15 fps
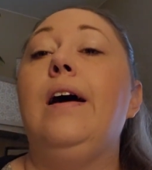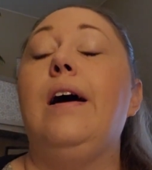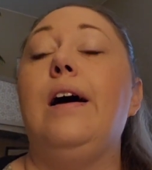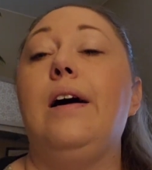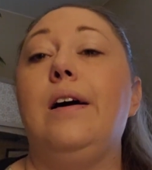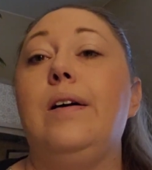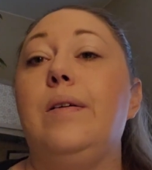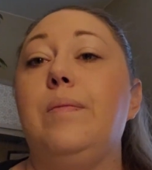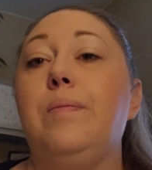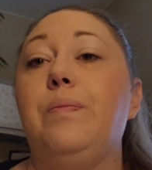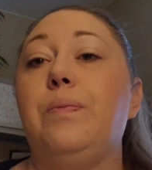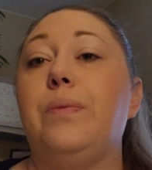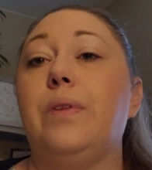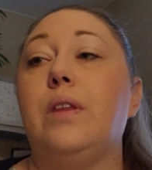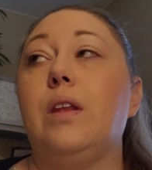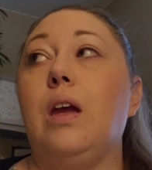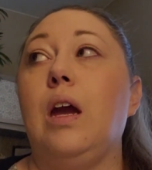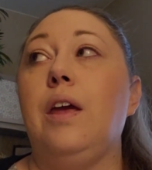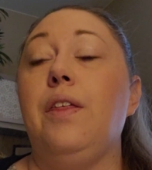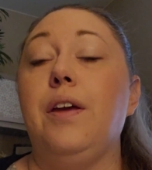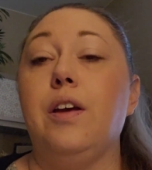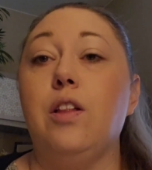Um,
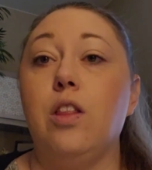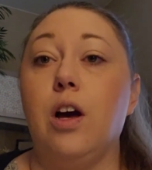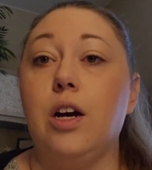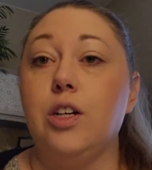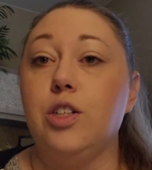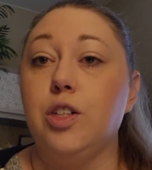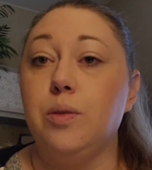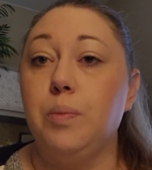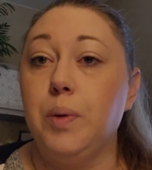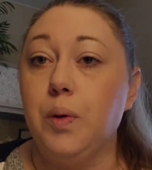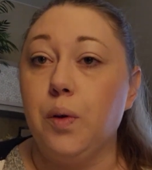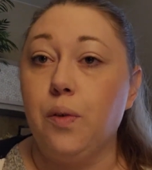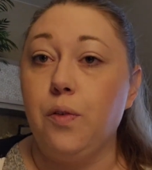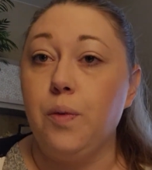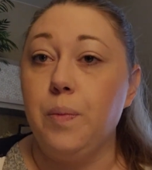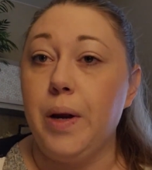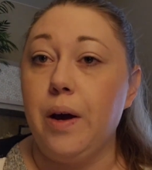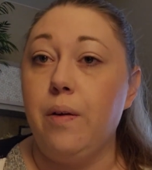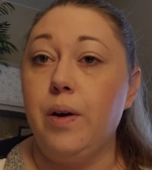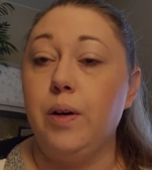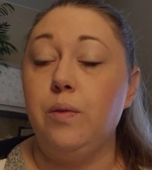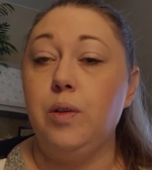I think a larger booth from
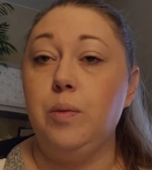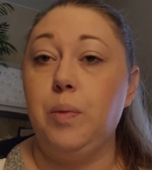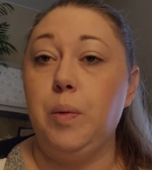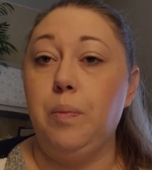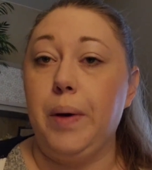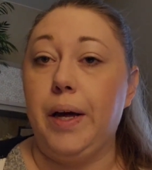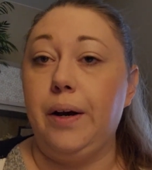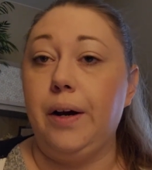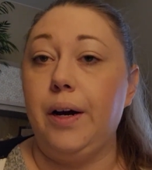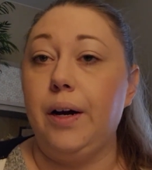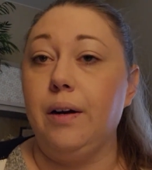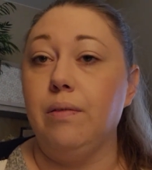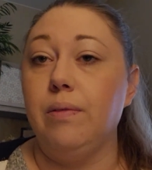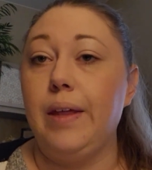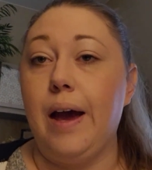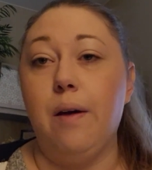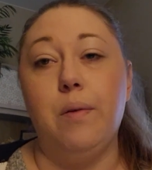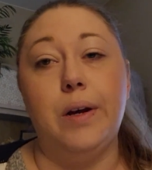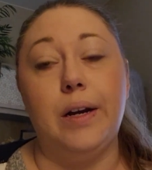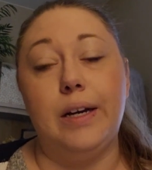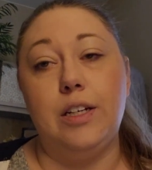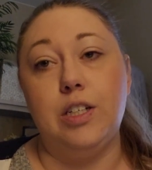now on would be better. That
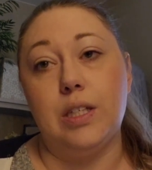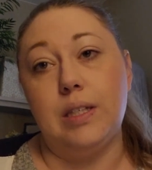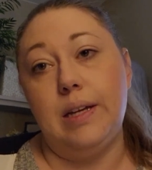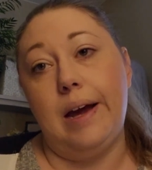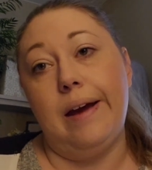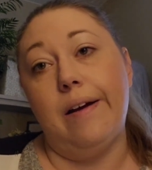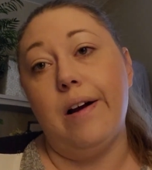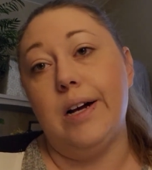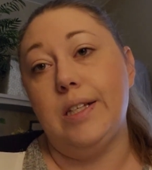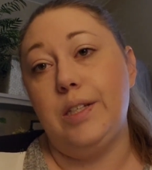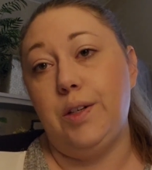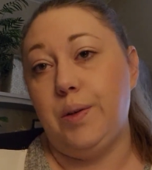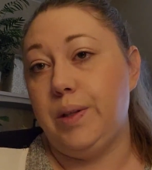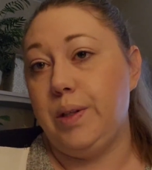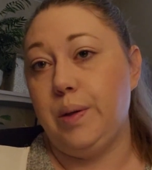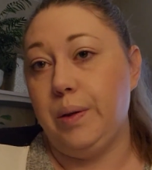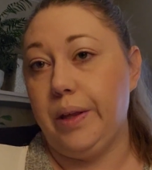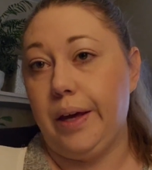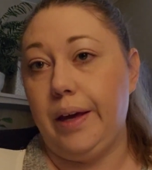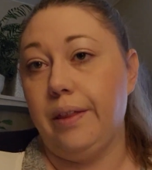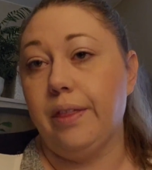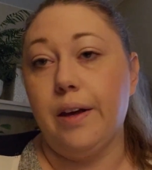one I just, I got to it too
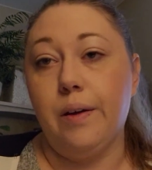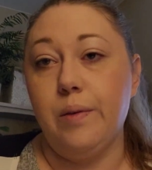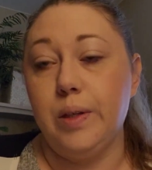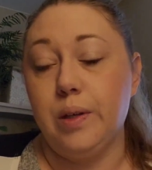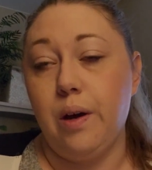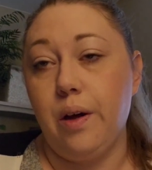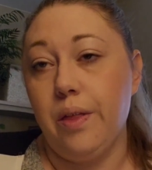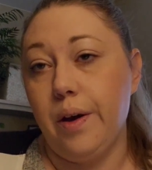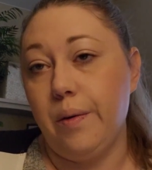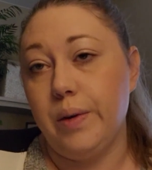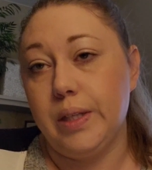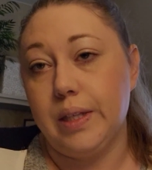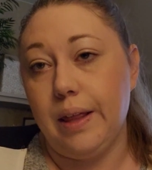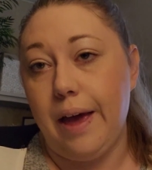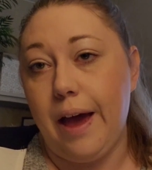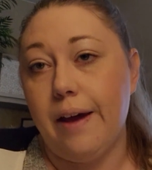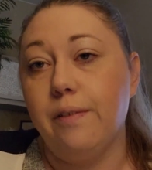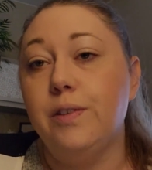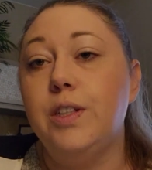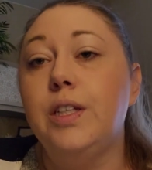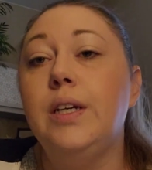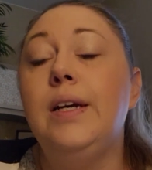late and that was all that was
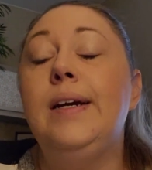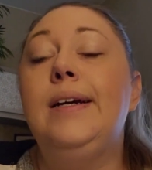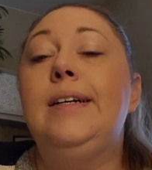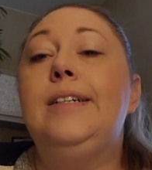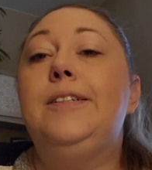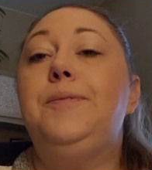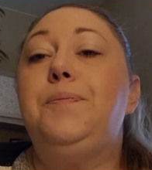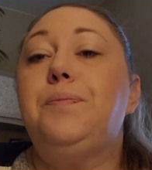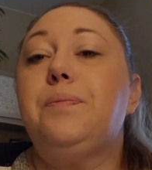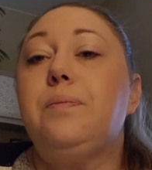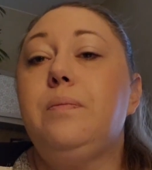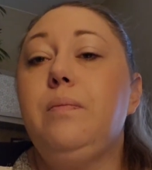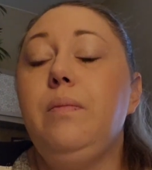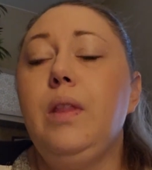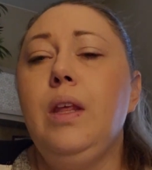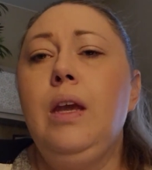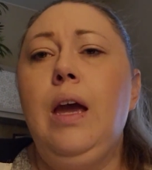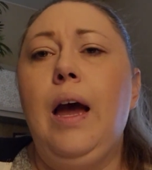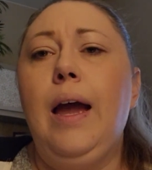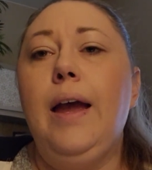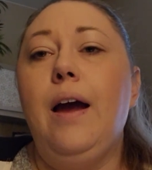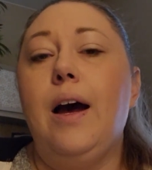left.
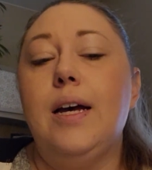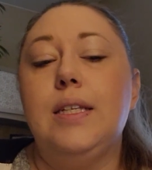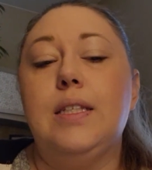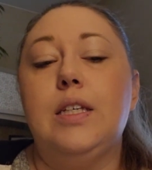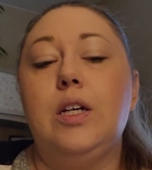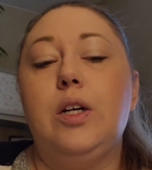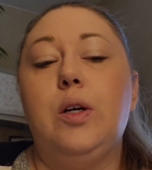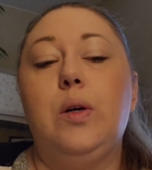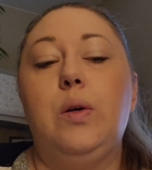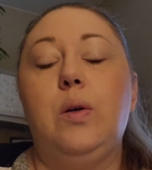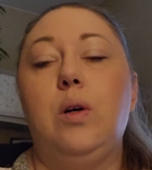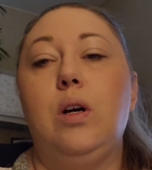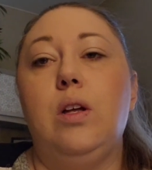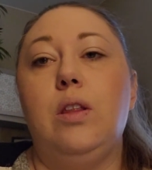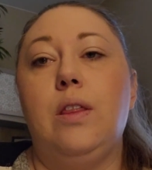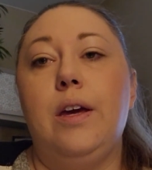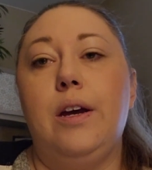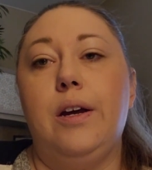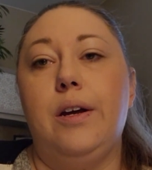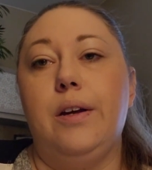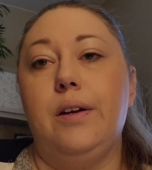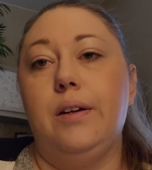I also,
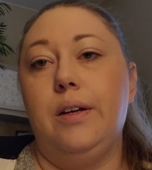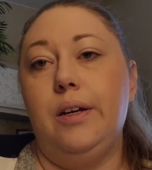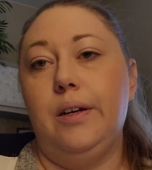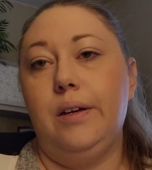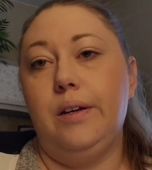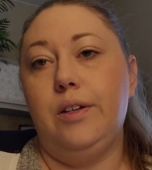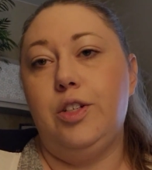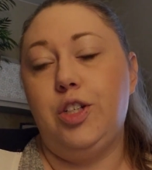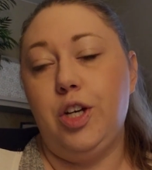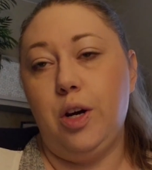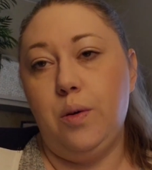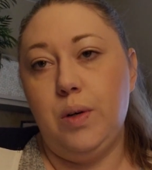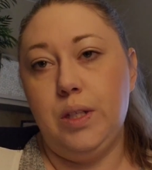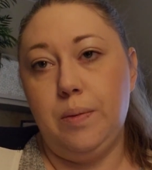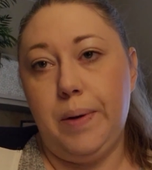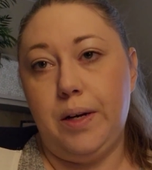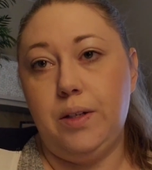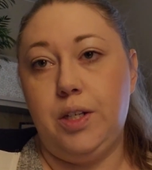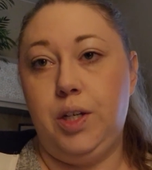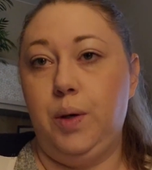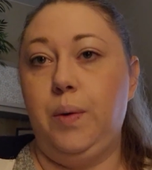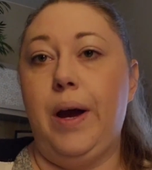there, show was
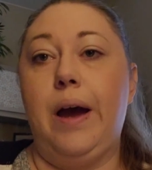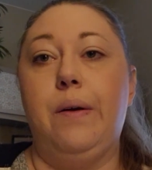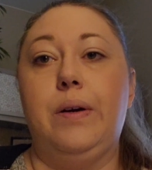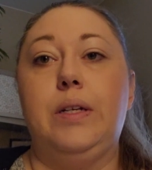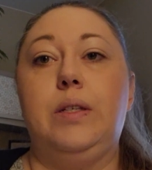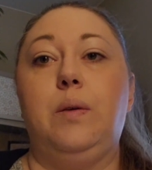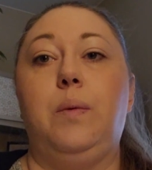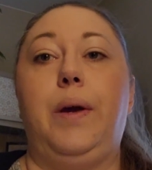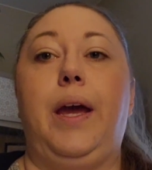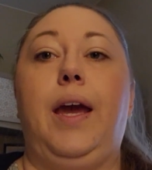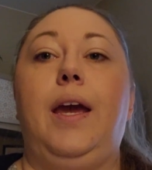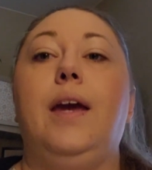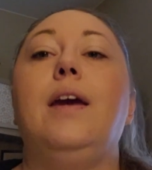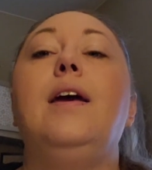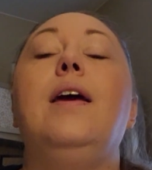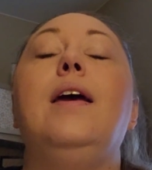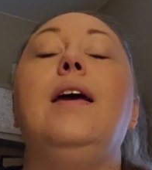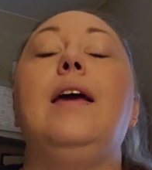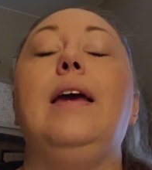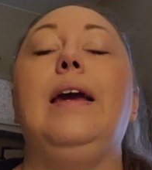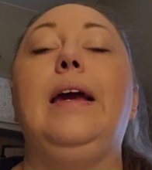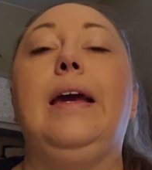about two hours away
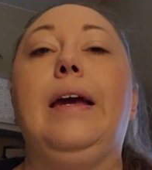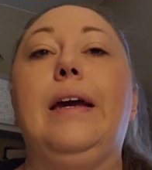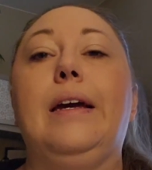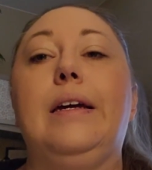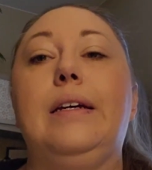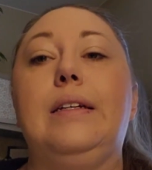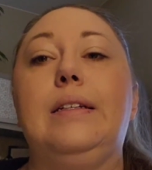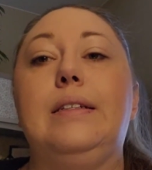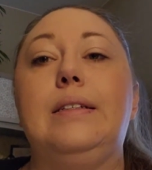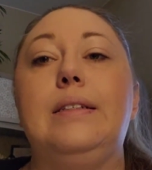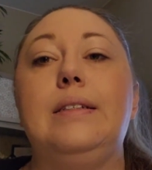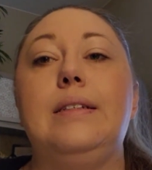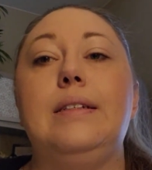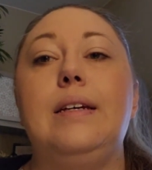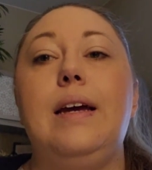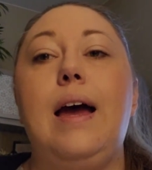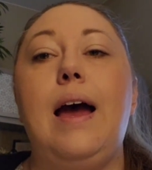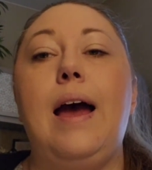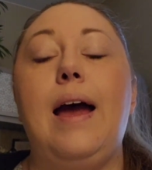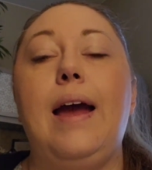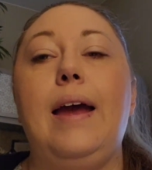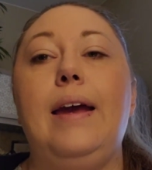and
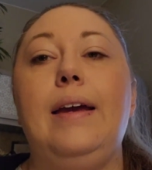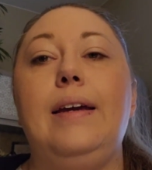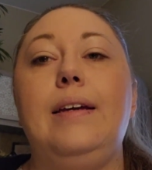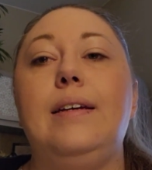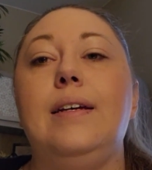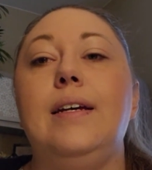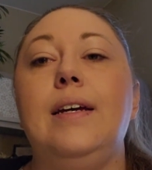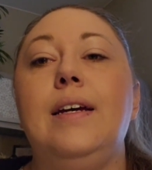I